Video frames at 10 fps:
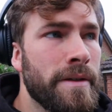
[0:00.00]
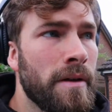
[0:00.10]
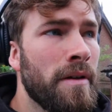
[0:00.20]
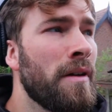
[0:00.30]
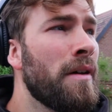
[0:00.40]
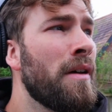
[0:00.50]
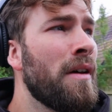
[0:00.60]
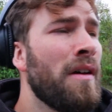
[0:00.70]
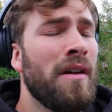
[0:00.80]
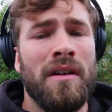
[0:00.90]

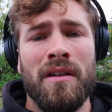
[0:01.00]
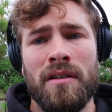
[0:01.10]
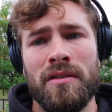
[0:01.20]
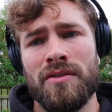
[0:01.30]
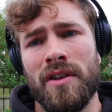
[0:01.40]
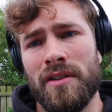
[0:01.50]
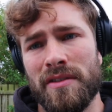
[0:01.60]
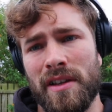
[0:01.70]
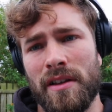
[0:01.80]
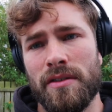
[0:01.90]
I'm trying not to
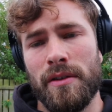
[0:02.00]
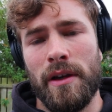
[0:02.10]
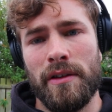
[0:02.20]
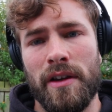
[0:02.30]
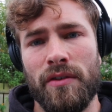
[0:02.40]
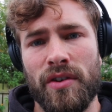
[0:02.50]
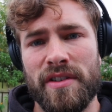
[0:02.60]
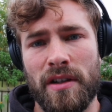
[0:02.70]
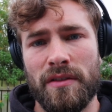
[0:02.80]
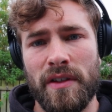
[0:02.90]
say that too loudly, I've already
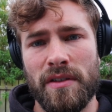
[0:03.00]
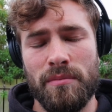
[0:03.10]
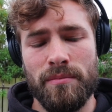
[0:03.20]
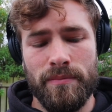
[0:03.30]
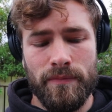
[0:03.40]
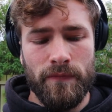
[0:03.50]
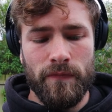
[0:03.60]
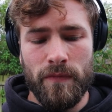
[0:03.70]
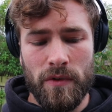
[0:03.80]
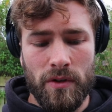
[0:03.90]
sacrificed the
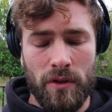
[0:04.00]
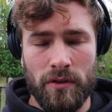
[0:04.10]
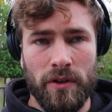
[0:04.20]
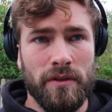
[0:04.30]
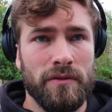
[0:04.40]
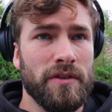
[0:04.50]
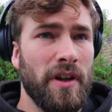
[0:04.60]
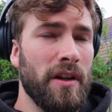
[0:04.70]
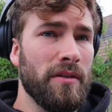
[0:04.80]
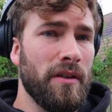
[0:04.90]
concrete
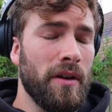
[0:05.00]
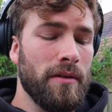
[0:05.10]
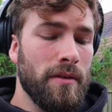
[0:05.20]
tile thing.